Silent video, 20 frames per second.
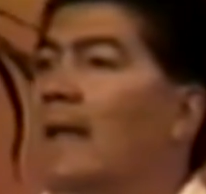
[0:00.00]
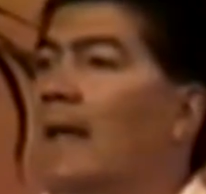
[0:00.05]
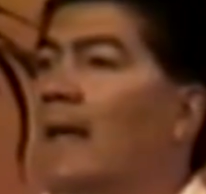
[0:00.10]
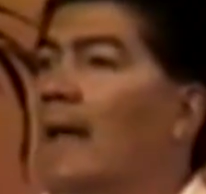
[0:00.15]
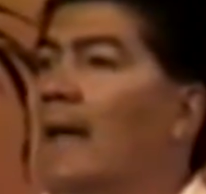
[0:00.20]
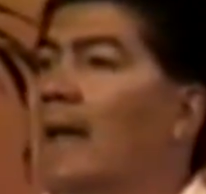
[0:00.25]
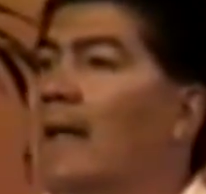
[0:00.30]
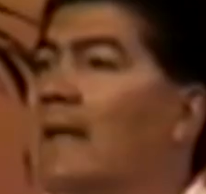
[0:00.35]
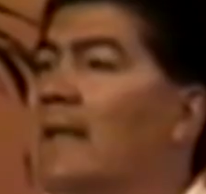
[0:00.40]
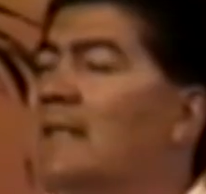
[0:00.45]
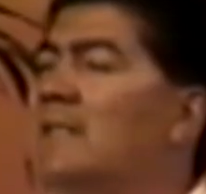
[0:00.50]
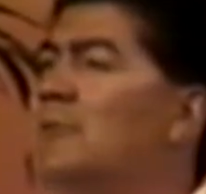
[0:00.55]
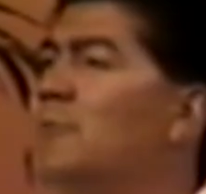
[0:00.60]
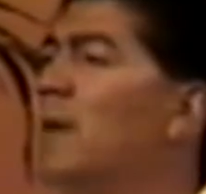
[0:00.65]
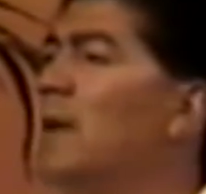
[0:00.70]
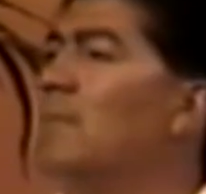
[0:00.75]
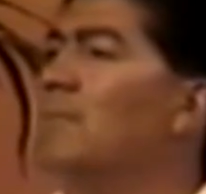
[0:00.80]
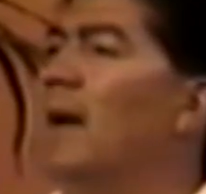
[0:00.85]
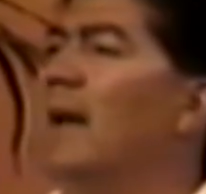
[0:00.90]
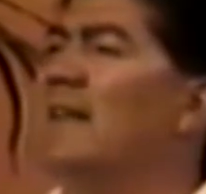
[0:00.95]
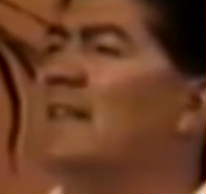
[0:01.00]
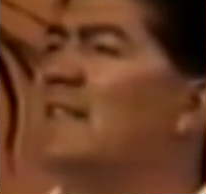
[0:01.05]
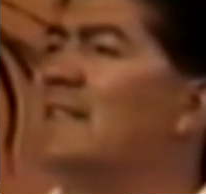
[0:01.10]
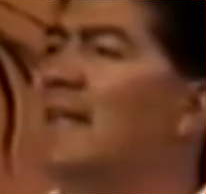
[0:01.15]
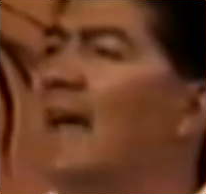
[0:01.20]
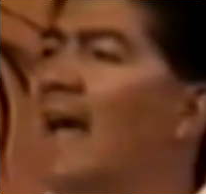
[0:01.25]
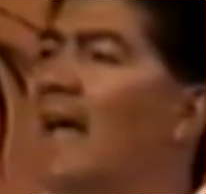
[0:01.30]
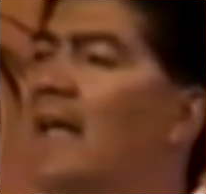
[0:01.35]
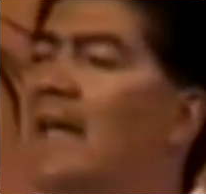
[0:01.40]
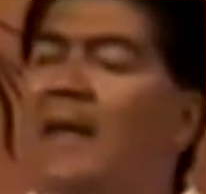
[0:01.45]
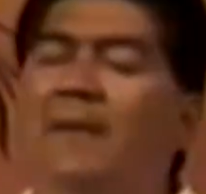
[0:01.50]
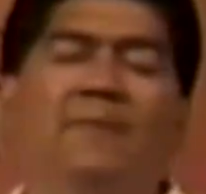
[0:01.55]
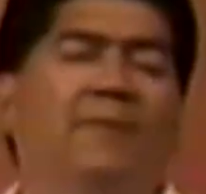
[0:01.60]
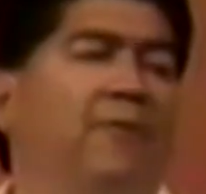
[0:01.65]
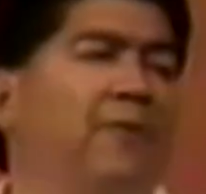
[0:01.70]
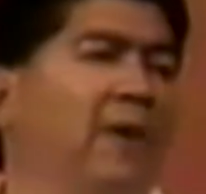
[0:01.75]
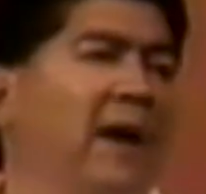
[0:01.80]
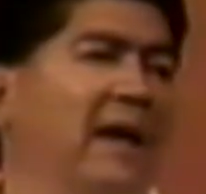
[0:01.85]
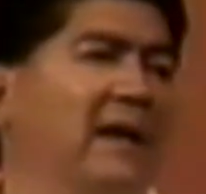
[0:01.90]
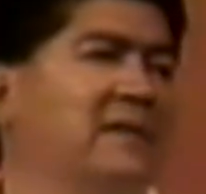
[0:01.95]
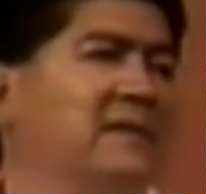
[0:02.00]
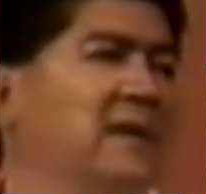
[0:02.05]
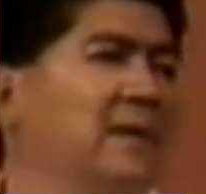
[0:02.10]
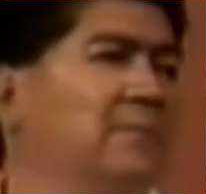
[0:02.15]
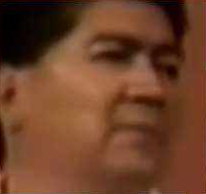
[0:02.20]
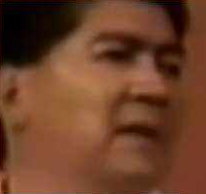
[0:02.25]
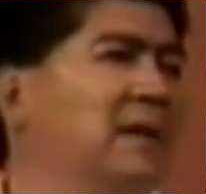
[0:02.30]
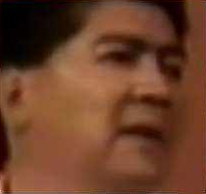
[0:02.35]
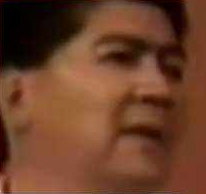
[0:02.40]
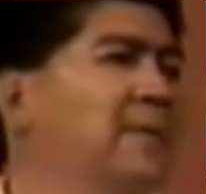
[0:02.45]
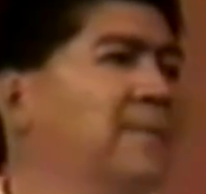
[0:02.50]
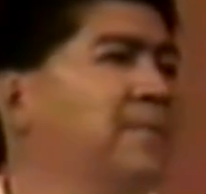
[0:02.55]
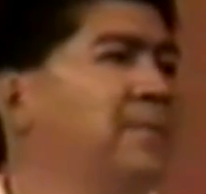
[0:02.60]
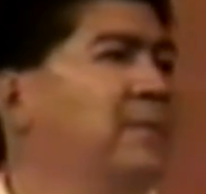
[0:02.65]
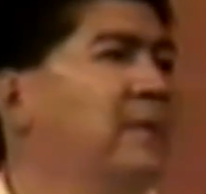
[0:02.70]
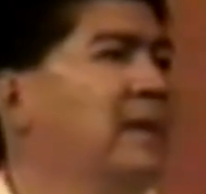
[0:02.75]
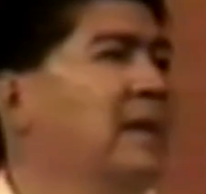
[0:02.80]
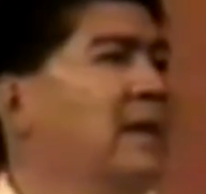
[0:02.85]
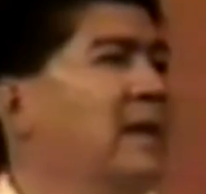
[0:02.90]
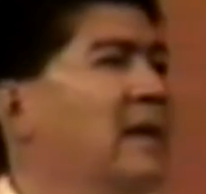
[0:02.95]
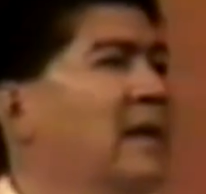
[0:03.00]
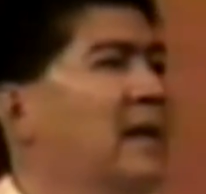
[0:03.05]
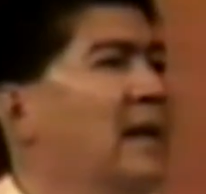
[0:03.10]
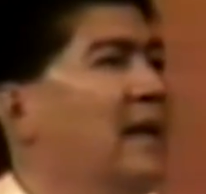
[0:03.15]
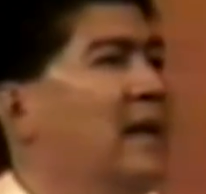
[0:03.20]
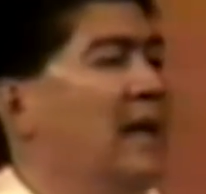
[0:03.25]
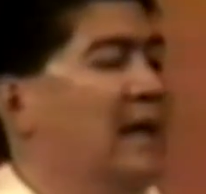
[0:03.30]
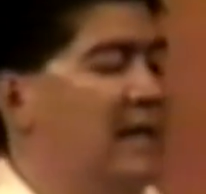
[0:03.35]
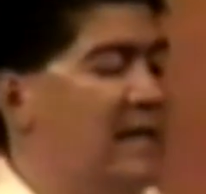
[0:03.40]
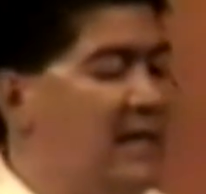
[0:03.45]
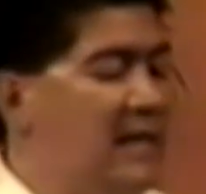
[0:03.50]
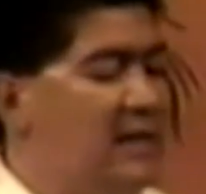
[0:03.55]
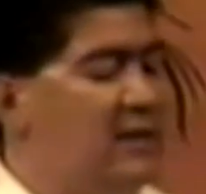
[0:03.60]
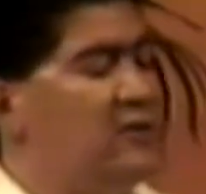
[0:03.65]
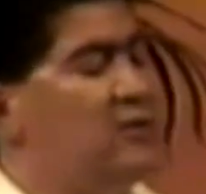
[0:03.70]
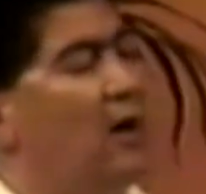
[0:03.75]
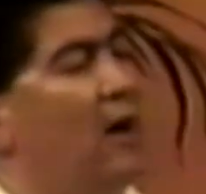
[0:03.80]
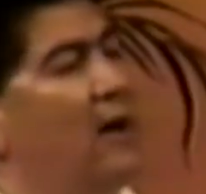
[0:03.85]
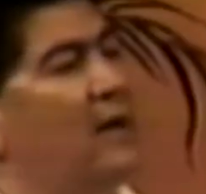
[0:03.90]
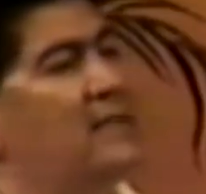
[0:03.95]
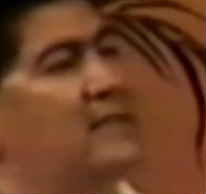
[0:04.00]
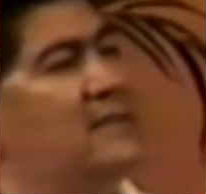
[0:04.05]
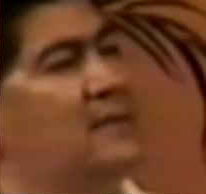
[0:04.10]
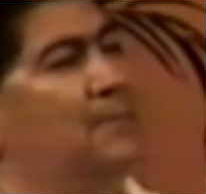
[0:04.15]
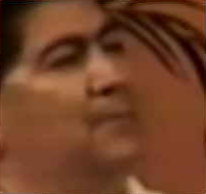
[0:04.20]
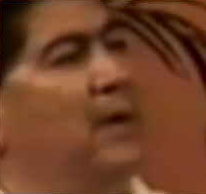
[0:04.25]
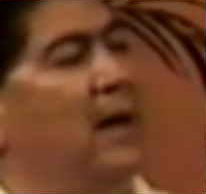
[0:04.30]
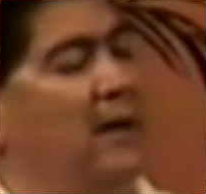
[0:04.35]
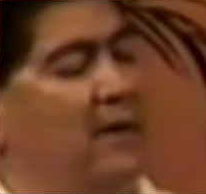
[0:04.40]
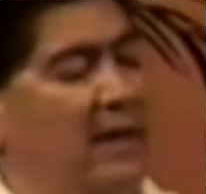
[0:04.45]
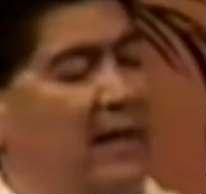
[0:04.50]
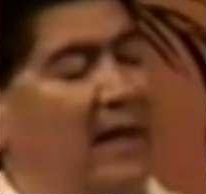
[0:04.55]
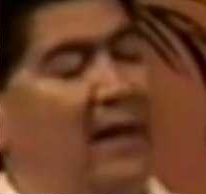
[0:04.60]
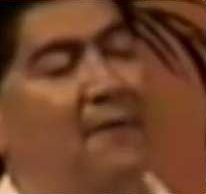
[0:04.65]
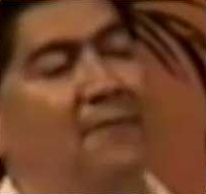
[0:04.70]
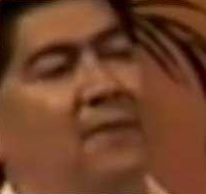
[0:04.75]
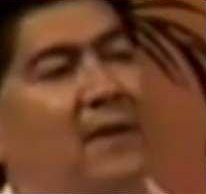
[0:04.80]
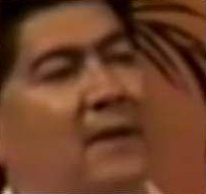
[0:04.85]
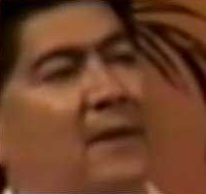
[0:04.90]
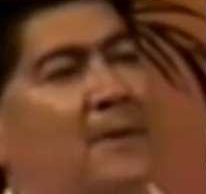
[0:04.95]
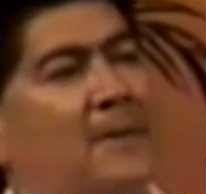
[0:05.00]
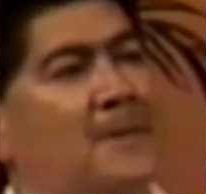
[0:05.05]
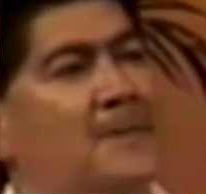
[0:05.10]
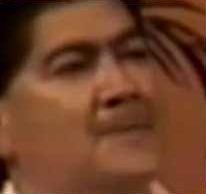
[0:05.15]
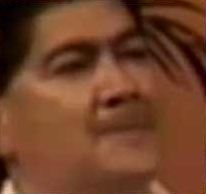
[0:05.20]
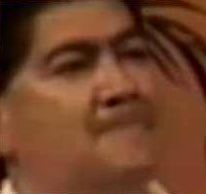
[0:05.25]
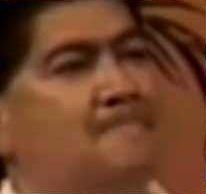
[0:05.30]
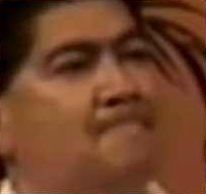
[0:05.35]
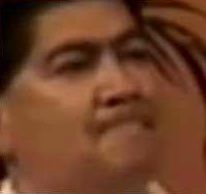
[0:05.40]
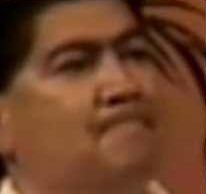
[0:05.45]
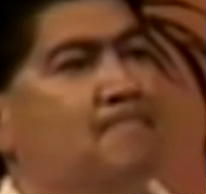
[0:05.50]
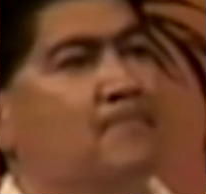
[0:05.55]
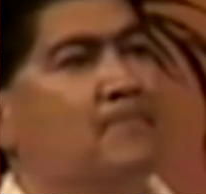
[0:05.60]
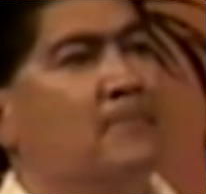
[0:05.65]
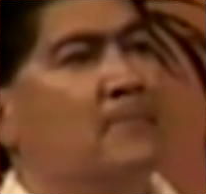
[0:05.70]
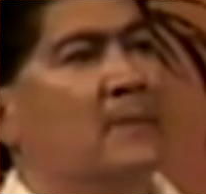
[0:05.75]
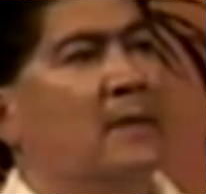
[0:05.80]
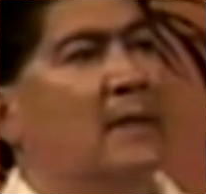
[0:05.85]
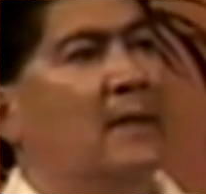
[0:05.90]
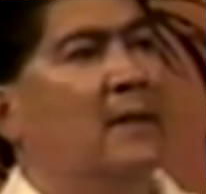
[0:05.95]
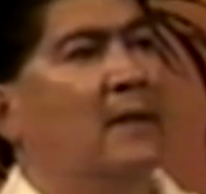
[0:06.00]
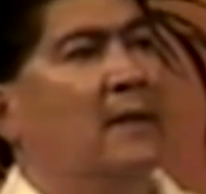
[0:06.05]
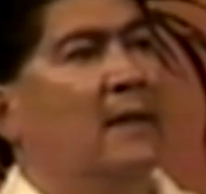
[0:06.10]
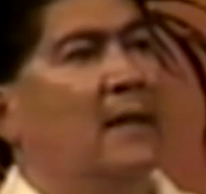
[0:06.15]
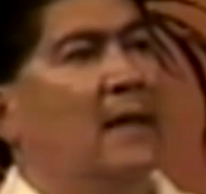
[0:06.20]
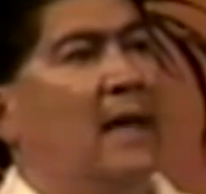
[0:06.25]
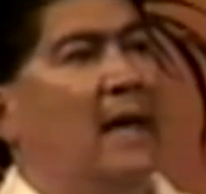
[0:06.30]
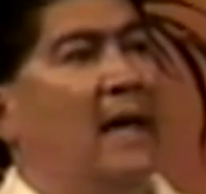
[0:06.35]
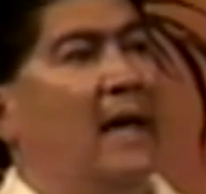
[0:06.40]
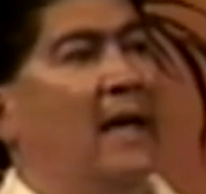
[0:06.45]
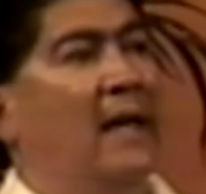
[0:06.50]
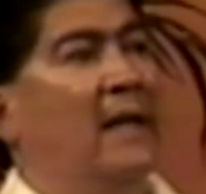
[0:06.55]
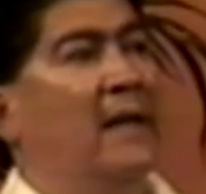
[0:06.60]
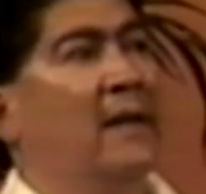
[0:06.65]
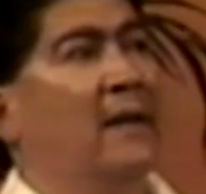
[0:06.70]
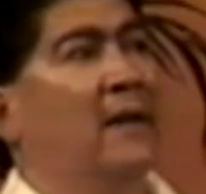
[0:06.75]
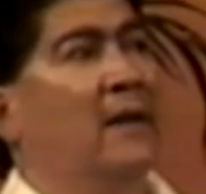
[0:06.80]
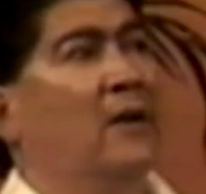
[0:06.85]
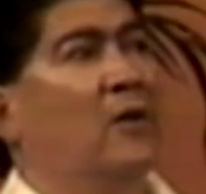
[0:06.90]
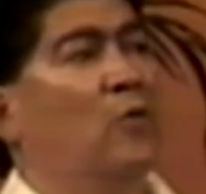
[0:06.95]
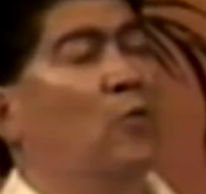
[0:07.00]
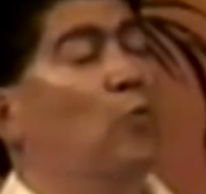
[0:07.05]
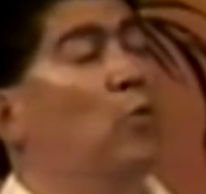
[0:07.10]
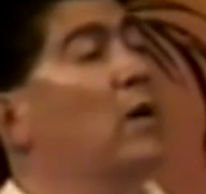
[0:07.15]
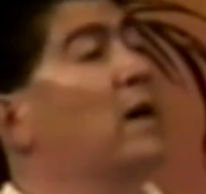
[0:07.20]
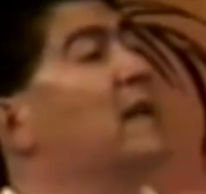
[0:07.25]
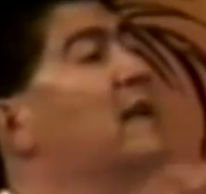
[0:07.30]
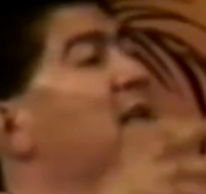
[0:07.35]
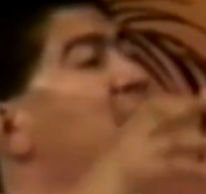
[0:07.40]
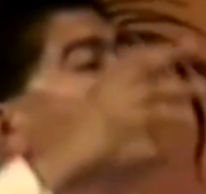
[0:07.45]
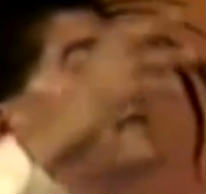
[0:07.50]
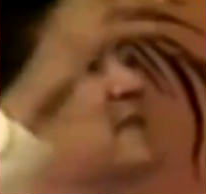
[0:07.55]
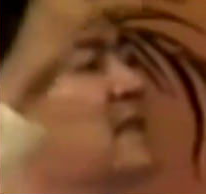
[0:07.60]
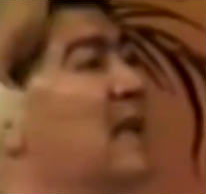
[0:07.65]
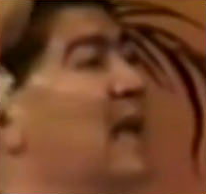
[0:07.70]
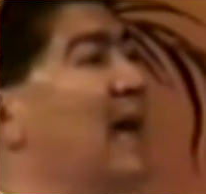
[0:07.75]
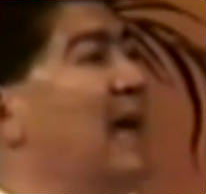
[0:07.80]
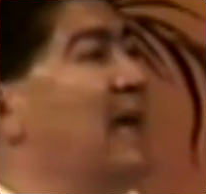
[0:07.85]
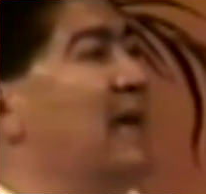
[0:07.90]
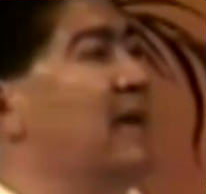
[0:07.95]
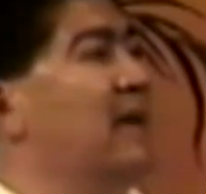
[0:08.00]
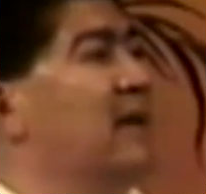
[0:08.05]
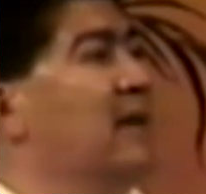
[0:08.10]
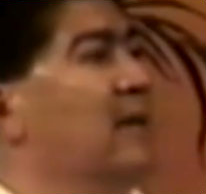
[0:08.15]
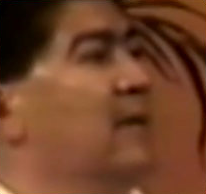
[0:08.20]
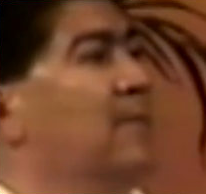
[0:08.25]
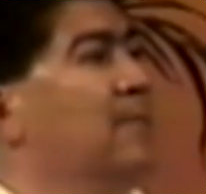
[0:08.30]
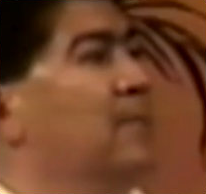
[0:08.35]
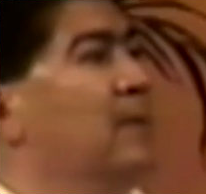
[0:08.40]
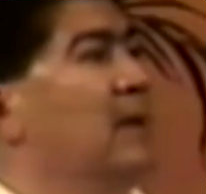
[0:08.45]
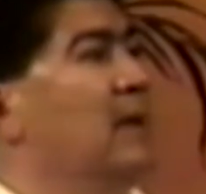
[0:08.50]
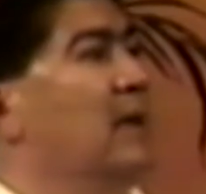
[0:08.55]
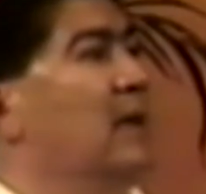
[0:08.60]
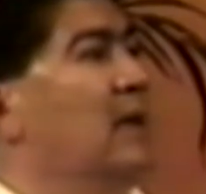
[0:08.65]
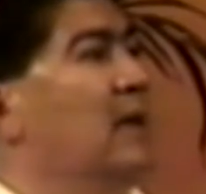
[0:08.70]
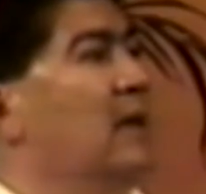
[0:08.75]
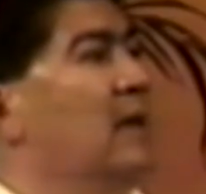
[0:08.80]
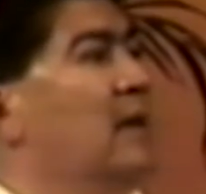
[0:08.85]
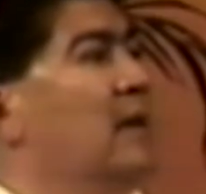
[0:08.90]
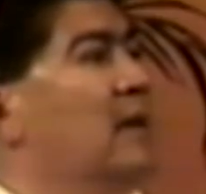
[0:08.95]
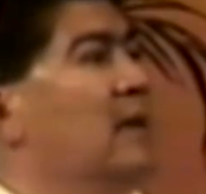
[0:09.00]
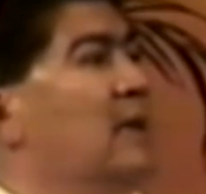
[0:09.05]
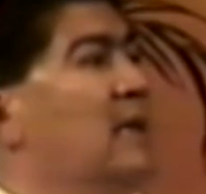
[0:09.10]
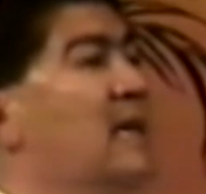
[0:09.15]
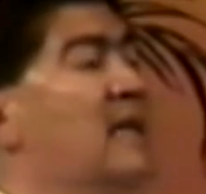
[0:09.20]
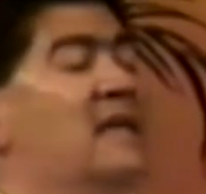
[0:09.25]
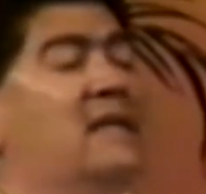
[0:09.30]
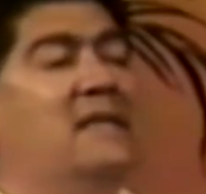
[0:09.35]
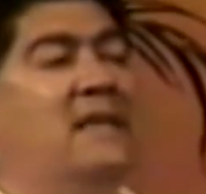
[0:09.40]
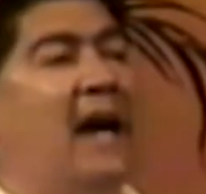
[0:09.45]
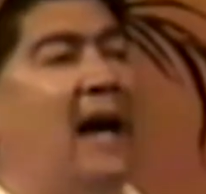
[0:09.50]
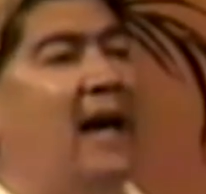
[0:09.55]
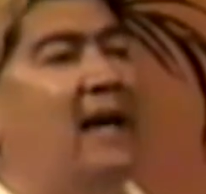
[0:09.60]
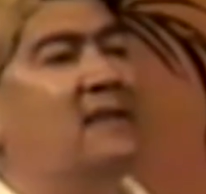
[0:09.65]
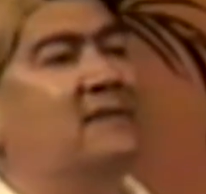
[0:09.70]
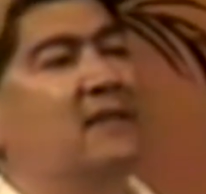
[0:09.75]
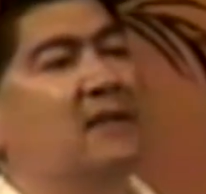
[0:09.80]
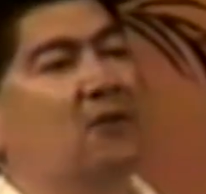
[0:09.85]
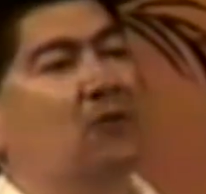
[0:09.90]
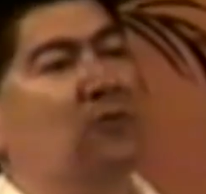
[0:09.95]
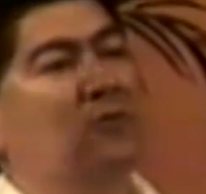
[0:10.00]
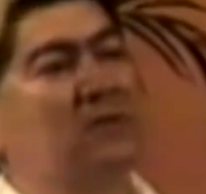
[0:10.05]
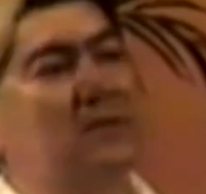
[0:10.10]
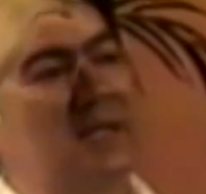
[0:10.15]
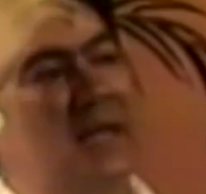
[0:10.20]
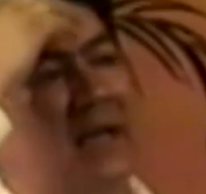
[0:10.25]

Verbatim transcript: And it's written by this guy named Frank something. And he talks about heaven and what it's like. He dies and goes to